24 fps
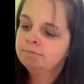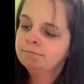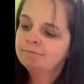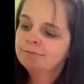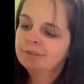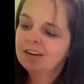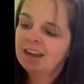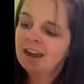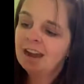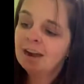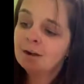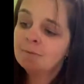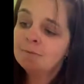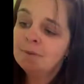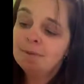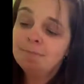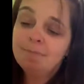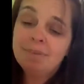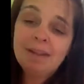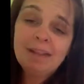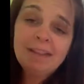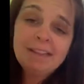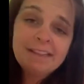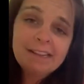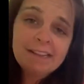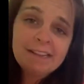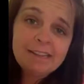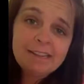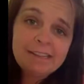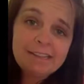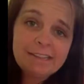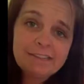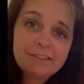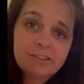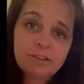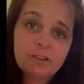cut them in
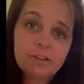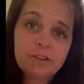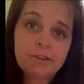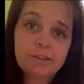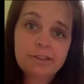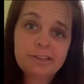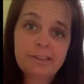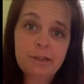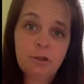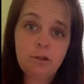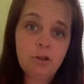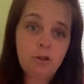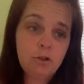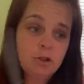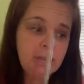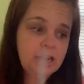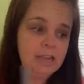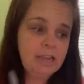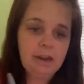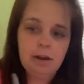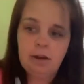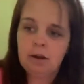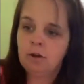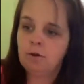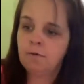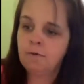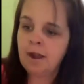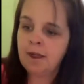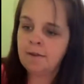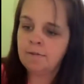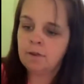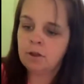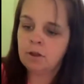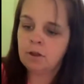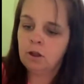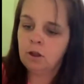pieces so you can get it
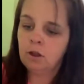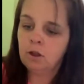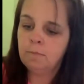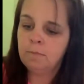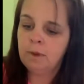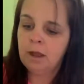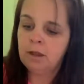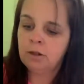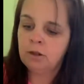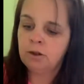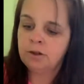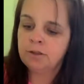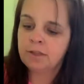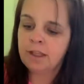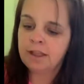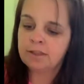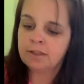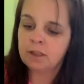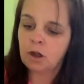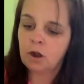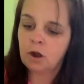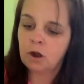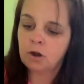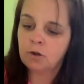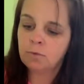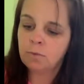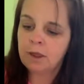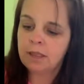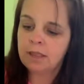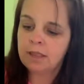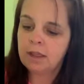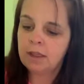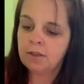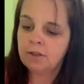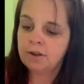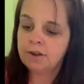around the globe. I learned that the hard way
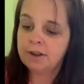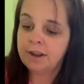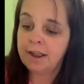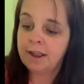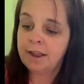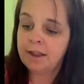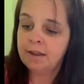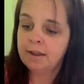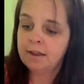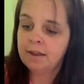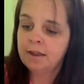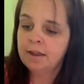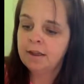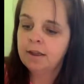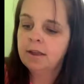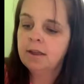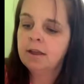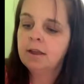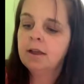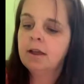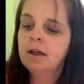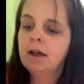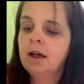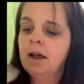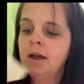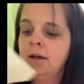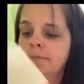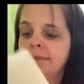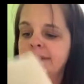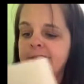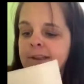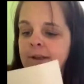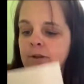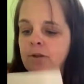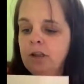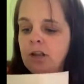the other day.
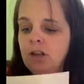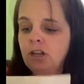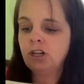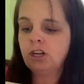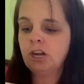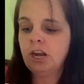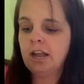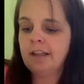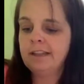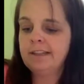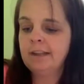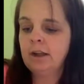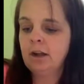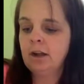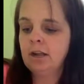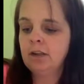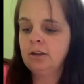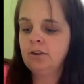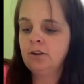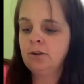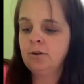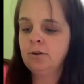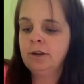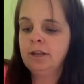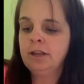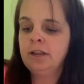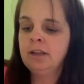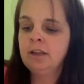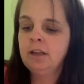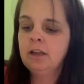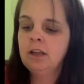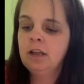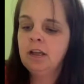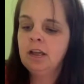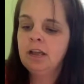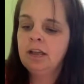So yesterday I started doing it.
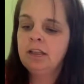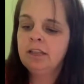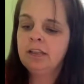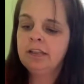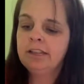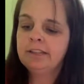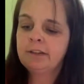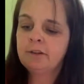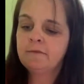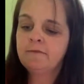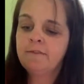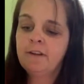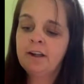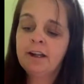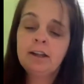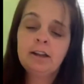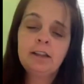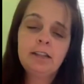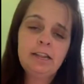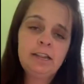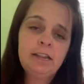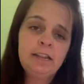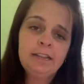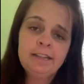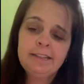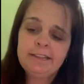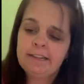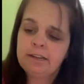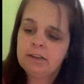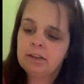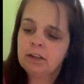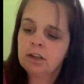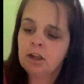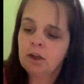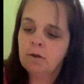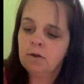And these are fairly easy
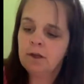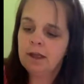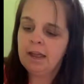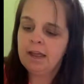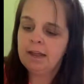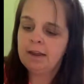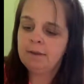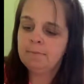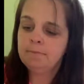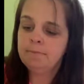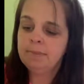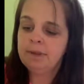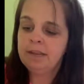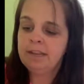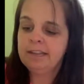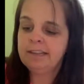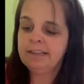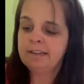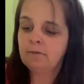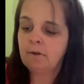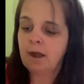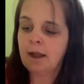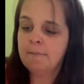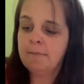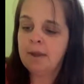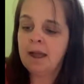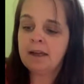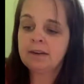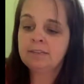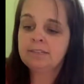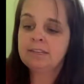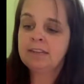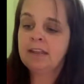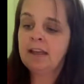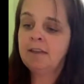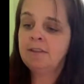to go ahead and piece right back
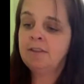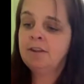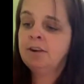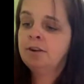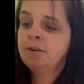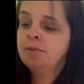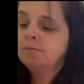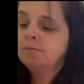together.